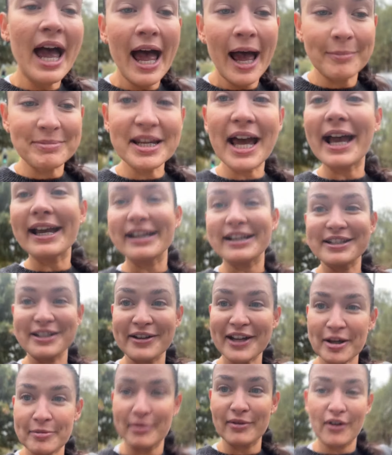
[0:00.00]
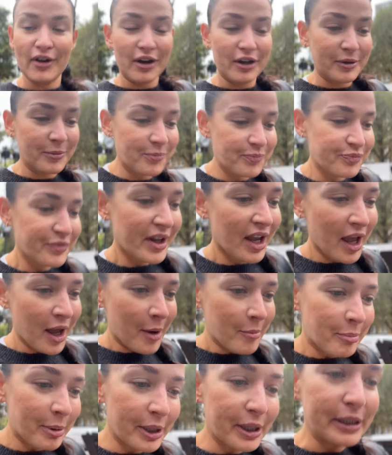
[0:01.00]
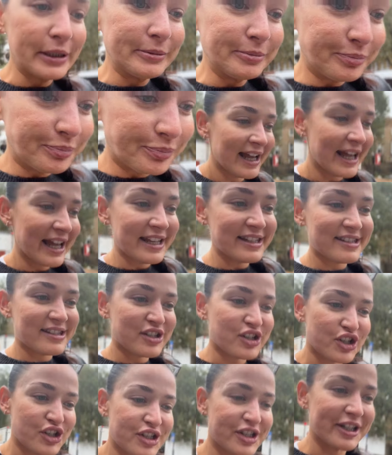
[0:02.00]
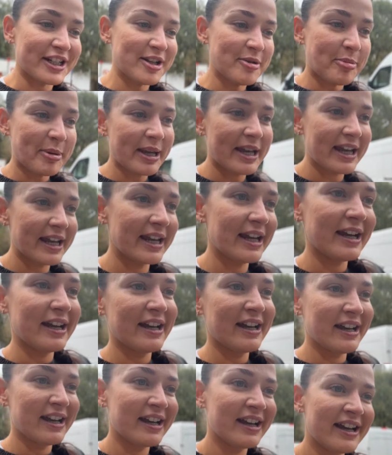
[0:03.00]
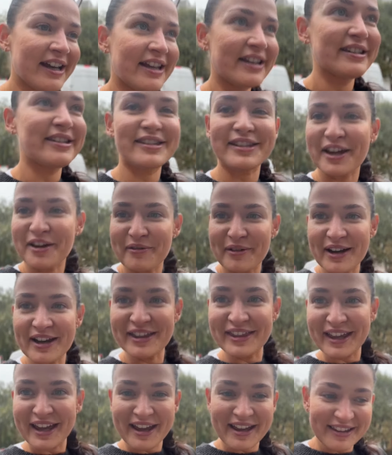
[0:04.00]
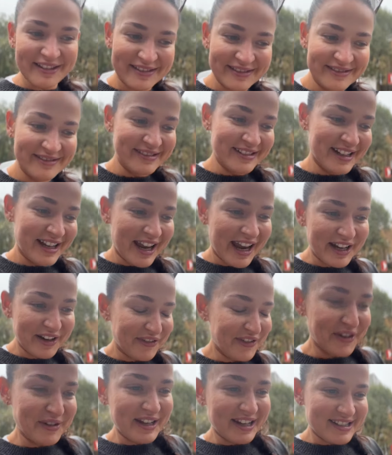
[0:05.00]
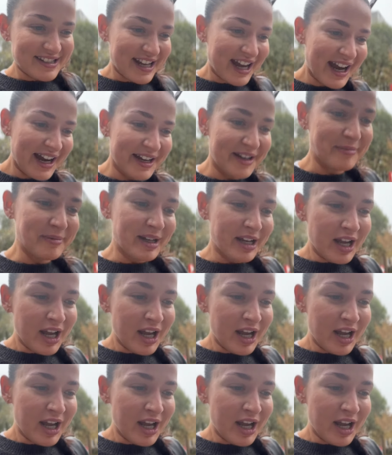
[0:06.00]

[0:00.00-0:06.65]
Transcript: I'm tired, don't get me wrong, but it's just gonna be so worth it in a few days time.